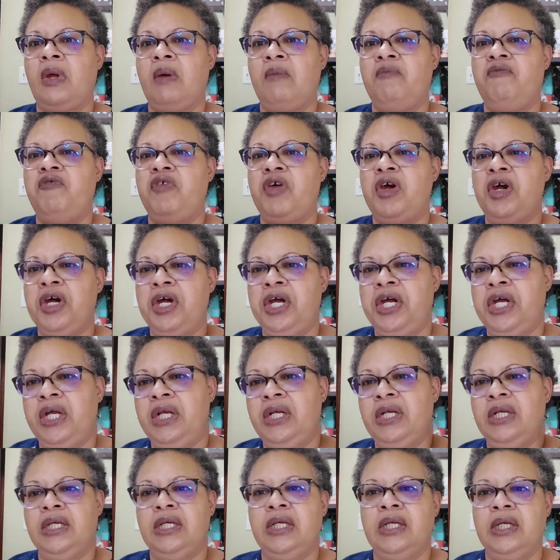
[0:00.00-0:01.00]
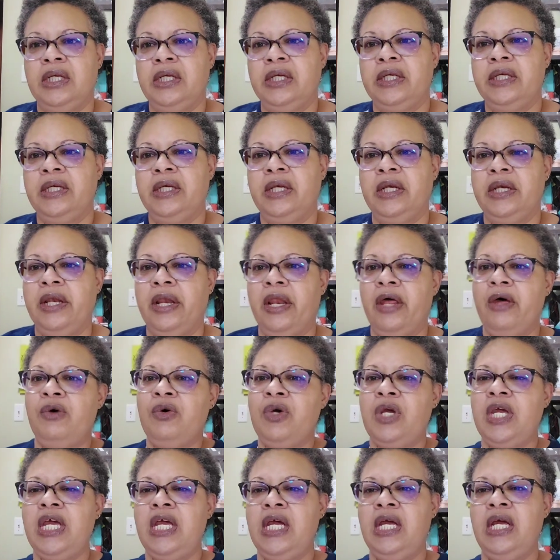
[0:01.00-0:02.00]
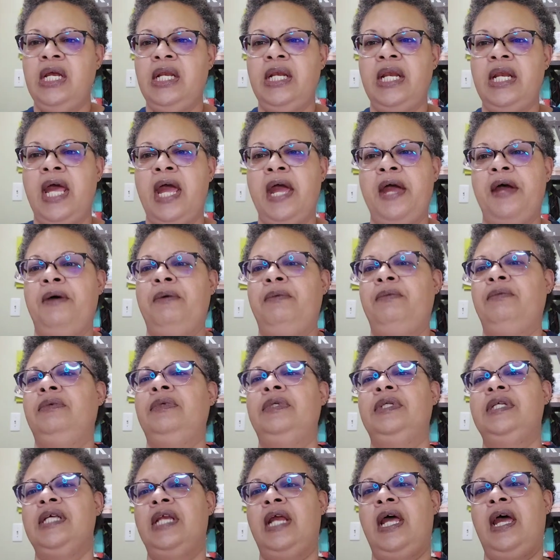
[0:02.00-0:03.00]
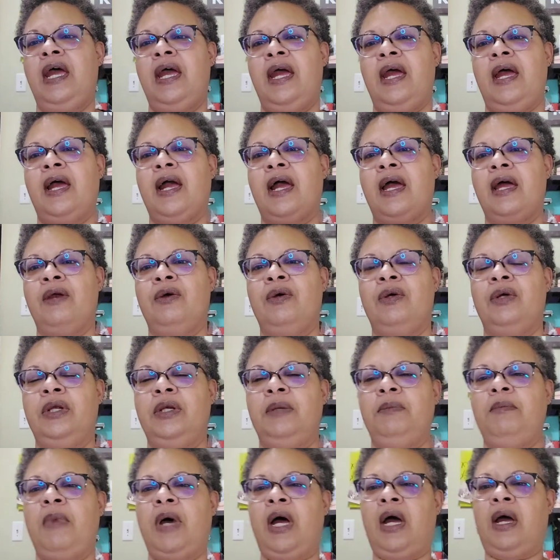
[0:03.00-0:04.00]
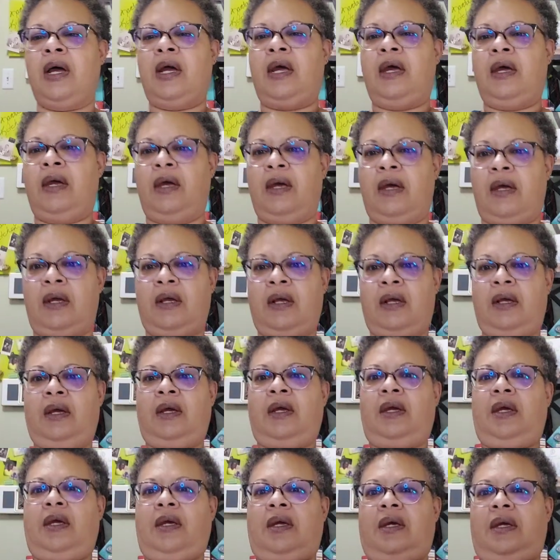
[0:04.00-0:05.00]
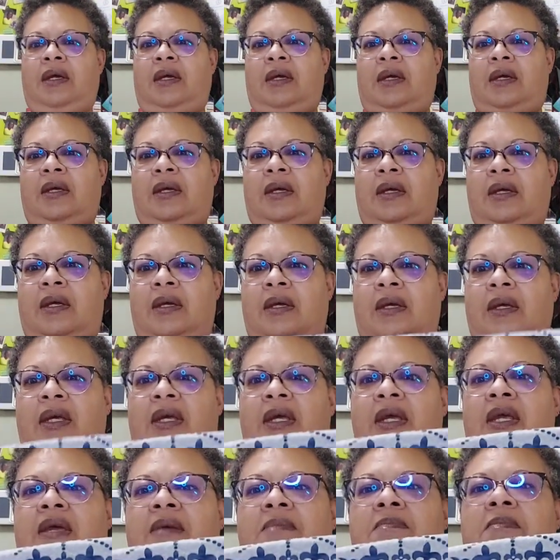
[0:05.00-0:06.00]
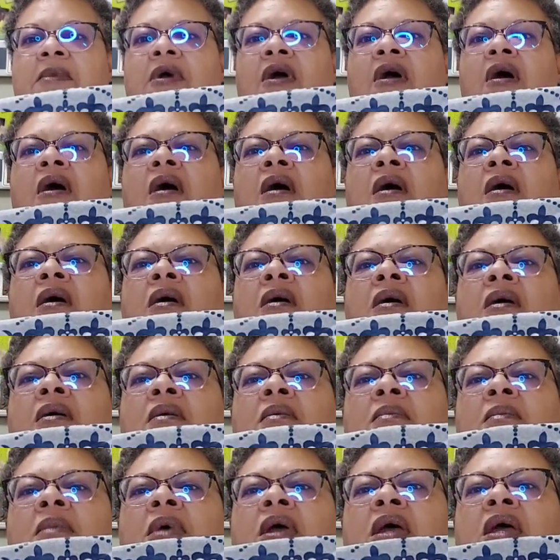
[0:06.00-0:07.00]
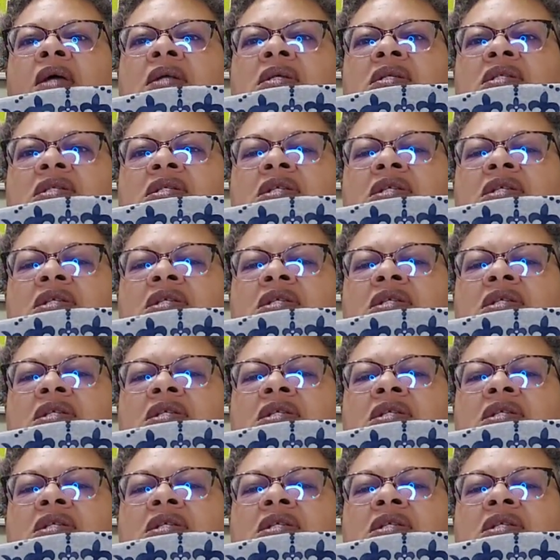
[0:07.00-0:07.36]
I'm very low-key down today. I got on my uh, Keep Calm and